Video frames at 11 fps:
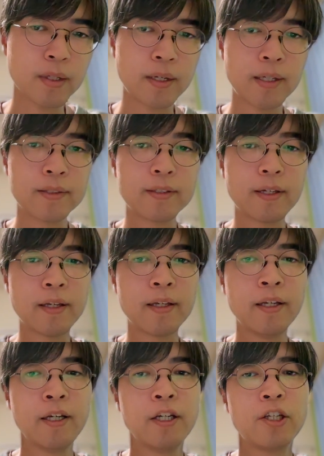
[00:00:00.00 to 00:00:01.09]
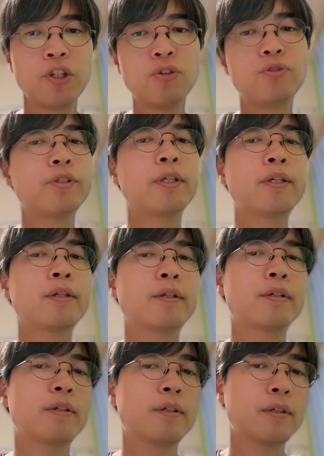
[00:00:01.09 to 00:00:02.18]
And then, using
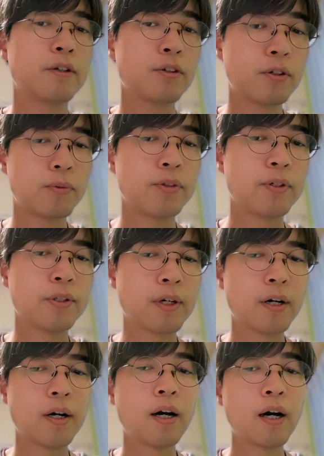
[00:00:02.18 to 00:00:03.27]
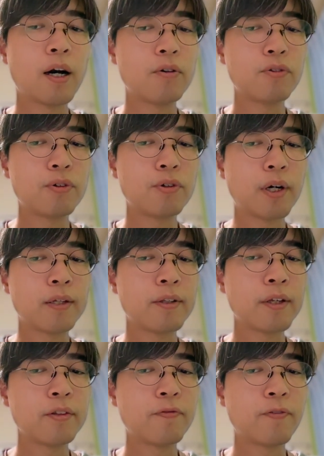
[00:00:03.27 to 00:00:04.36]
Gerber data, how do you
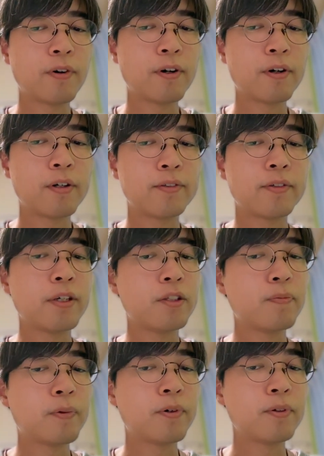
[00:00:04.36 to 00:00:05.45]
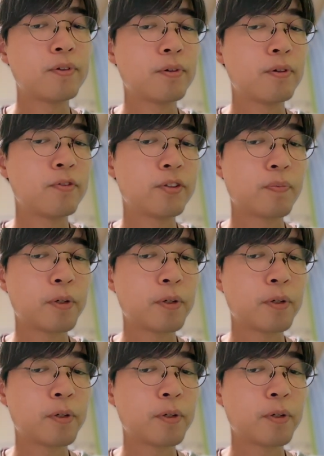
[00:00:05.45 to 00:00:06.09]
identify the endpoint of the